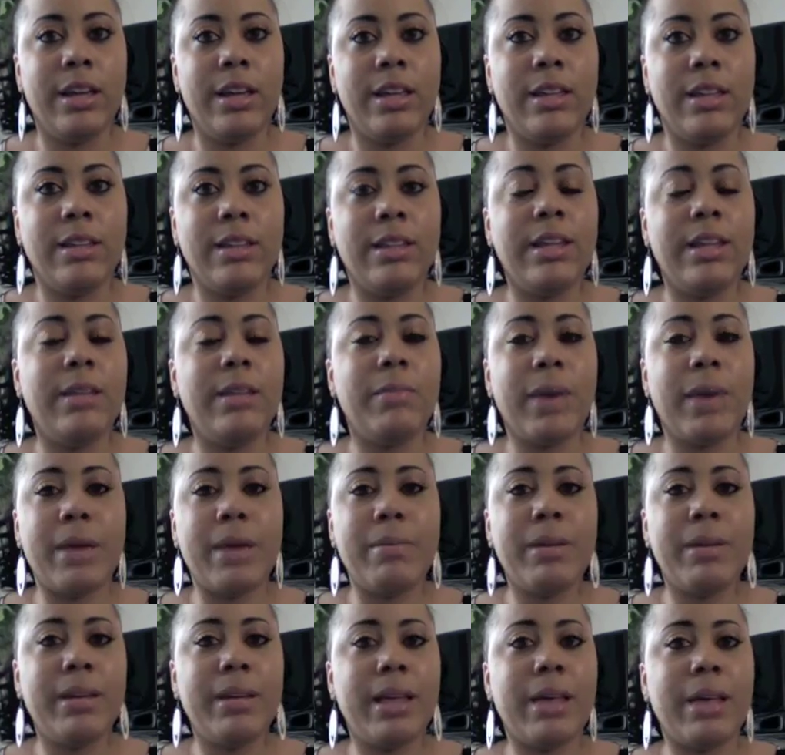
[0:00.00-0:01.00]
then
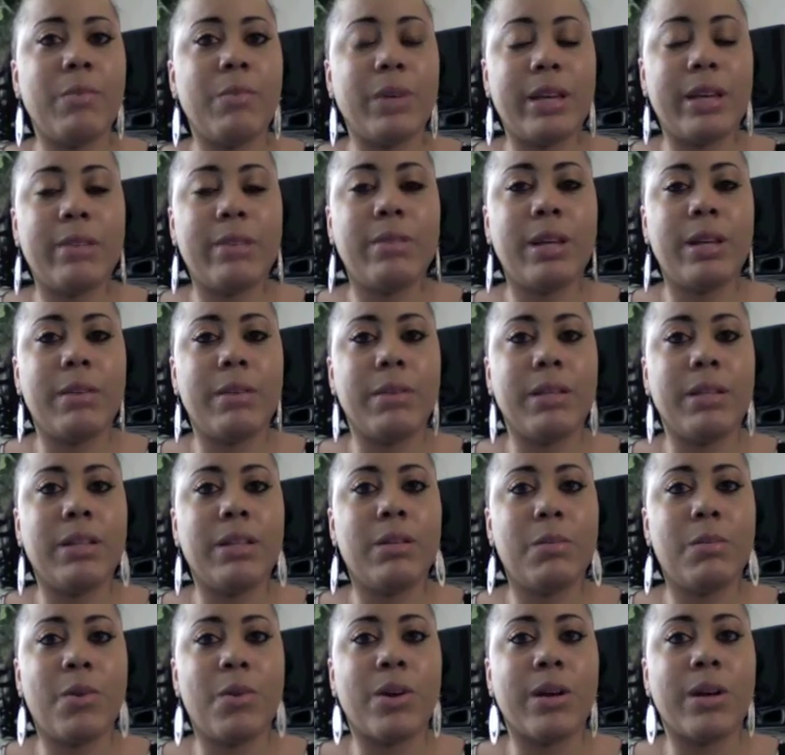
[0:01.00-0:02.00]
maybe that would give them a
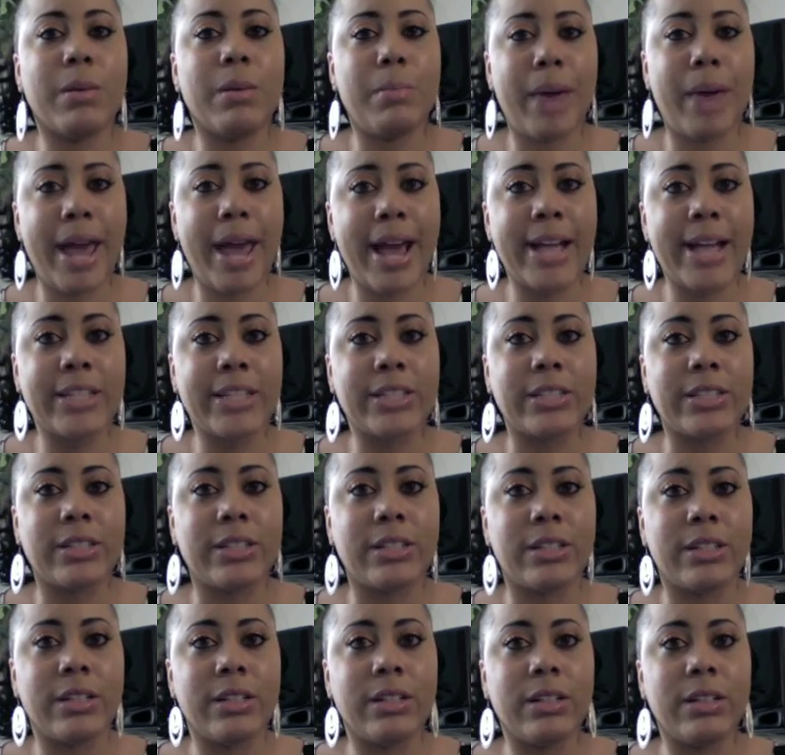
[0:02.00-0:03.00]
little more
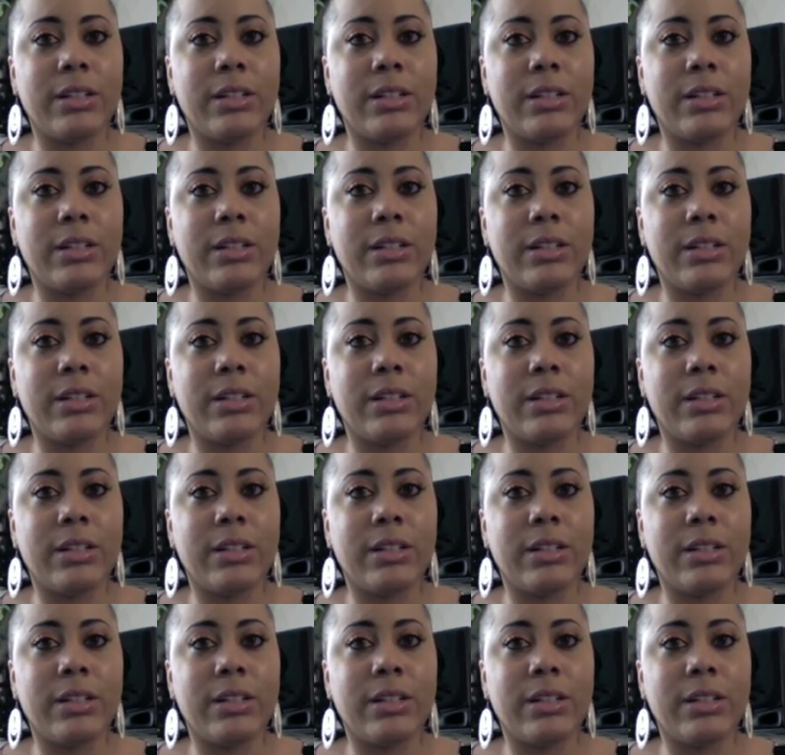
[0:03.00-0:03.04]
compassion